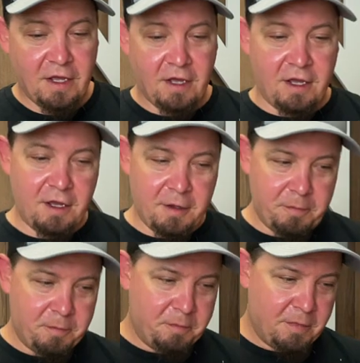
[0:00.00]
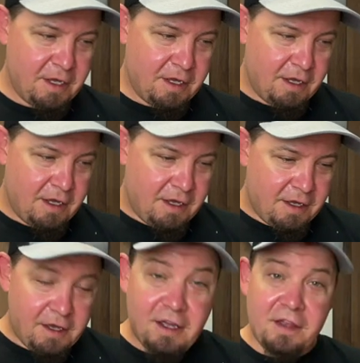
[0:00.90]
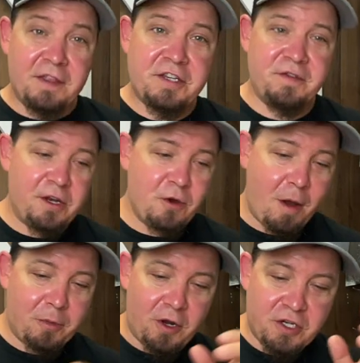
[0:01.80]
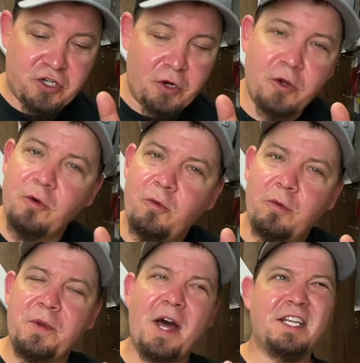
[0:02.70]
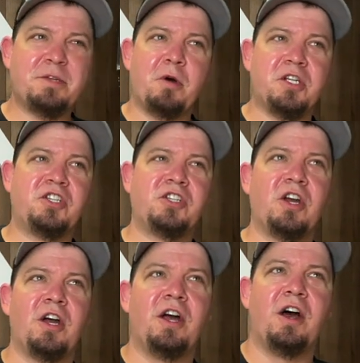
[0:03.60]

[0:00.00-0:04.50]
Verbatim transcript: Um, in this video I'm going to show you not as much uh,